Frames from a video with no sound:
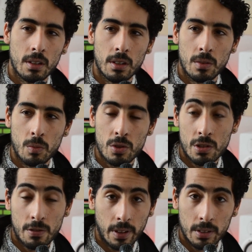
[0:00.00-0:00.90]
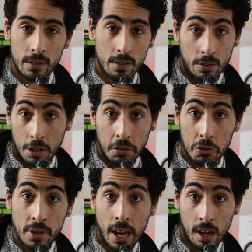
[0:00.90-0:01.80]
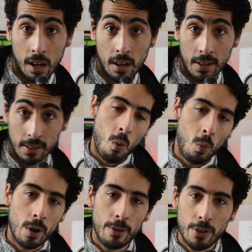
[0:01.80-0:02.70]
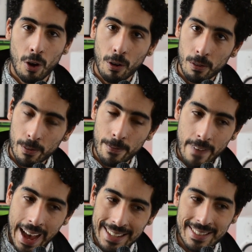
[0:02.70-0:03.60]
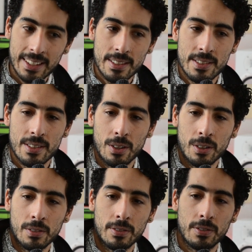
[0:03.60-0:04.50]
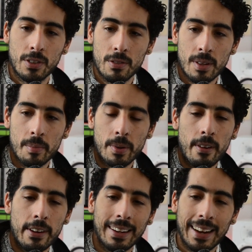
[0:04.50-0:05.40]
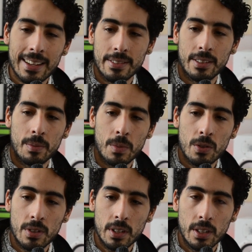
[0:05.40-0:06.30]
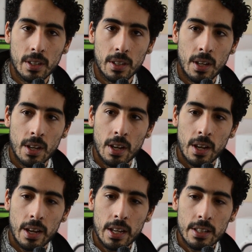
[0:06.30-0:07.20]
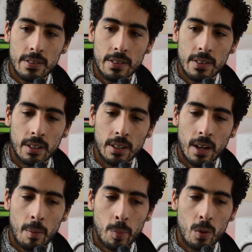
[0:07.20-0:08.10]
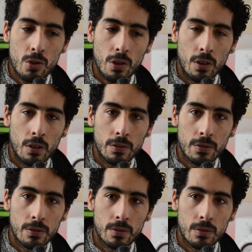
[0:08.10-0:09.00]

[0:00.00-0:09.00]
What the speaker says: which is felt till today. One of the other facets of contemporary classical music, it's the approach of